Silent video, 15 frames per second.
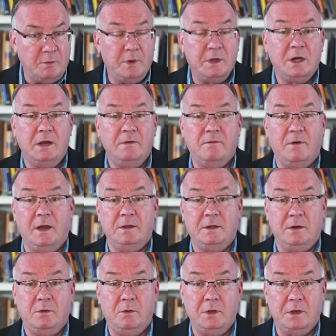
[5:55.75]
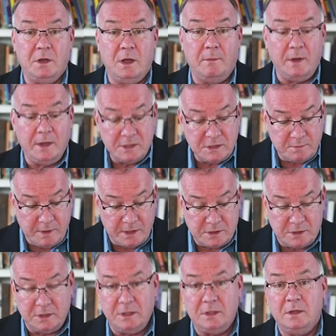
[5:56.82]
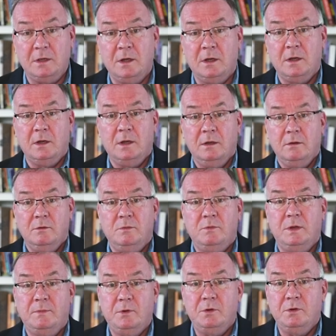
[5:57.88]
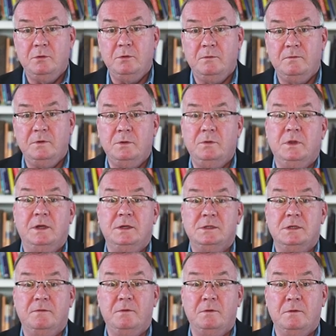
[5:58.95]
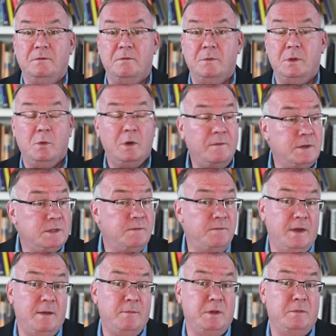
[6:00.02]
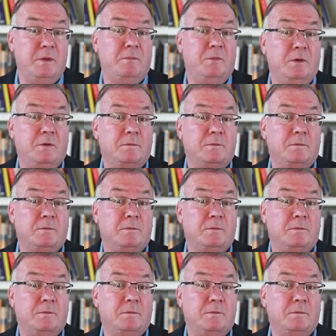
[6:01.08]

What can I find that I hold in common, especially with people who view things differently from me? What if it's a family member?